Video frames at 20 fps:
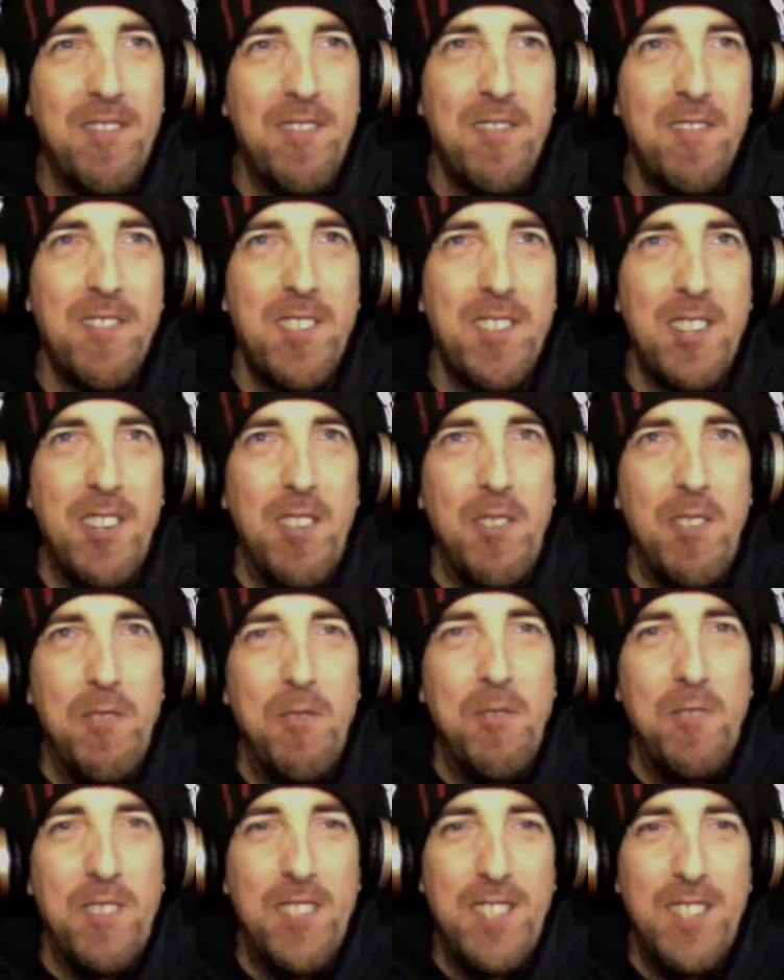sort
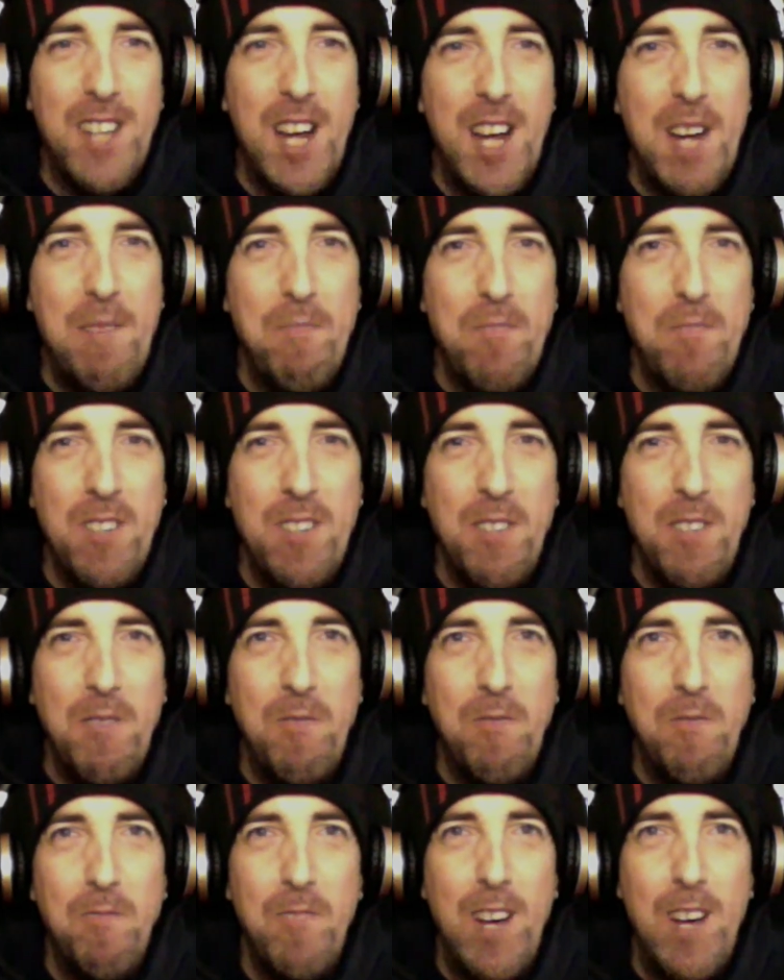of the same sort of
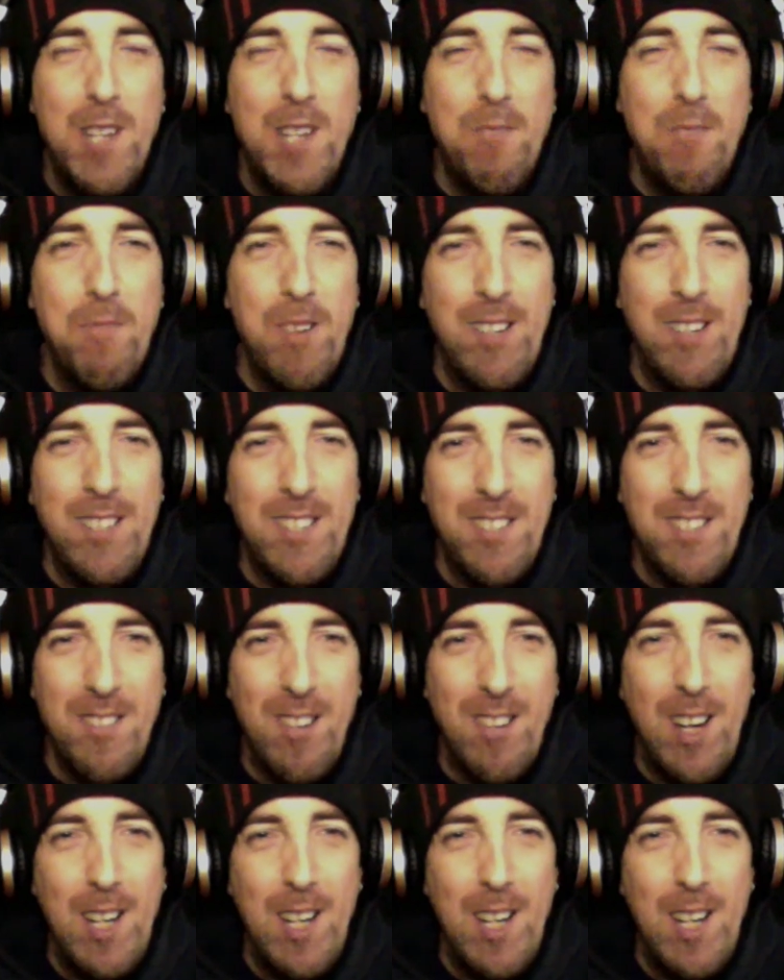aspects as like